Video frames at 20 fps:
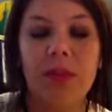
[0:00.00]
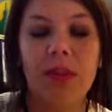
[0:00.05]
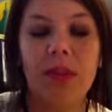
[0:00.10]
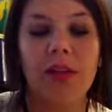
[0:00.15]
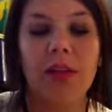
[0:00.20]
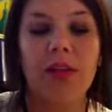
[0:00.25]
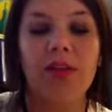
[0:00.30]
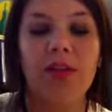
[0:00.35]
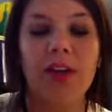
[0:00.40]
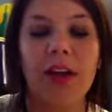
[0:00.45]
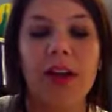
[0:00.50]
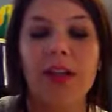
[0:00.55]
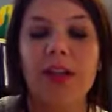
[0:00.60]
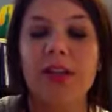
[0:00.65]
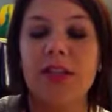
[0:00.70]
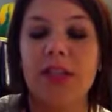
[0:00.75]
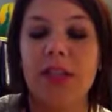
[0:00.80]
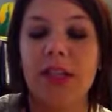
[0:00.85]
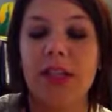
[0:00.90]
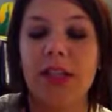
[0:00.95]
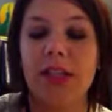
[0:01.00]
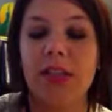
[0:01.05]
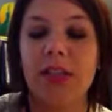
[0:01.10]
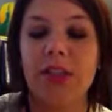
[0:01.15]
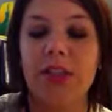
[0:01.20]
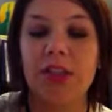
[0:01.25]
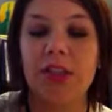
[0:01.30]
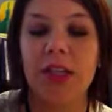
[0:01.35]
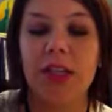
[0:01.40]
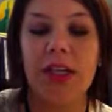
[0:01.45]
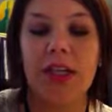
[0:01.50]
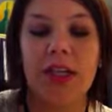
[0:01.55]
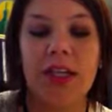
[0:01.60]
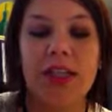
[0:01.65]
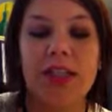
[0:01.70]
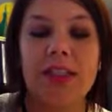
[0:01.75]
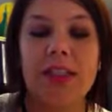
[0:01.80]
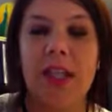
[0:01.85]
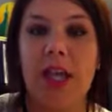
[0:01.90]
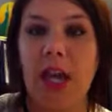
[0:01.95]
The final stage
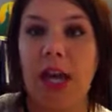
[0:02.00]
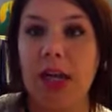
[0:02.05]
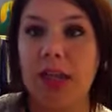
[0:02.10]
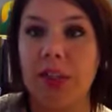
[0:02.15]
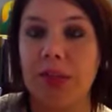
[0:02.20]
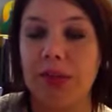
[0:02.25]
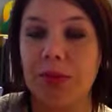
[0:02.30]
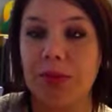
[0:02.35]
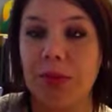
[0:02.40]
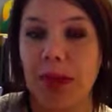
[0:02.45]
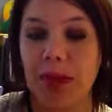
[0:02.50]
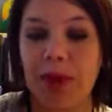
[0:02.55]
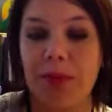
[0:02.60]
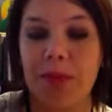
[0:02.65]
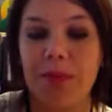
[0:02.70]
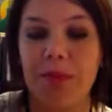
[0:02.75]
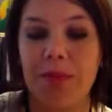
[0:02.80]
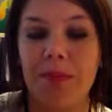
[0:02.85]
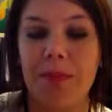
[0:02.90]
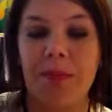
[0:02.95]
is the action plan.